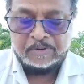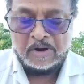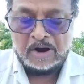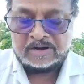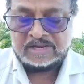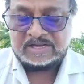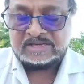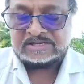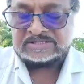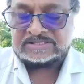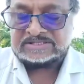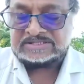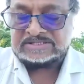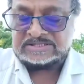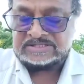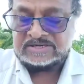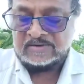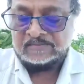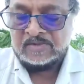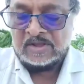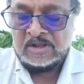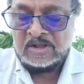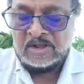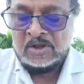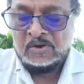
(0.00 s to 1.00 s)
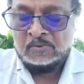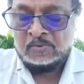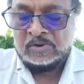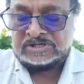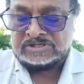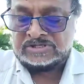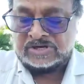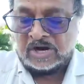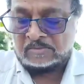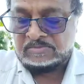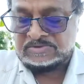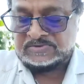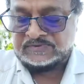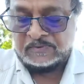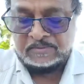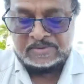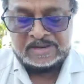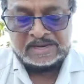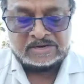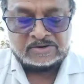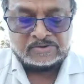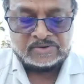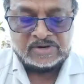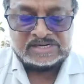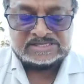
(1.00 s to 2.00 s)
pockets, which comes from
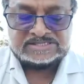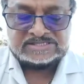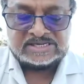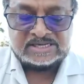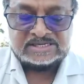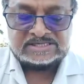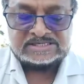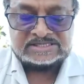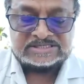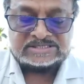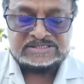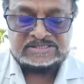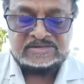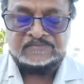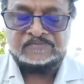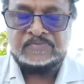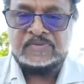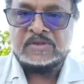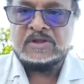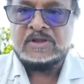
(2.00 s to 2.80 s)
increases.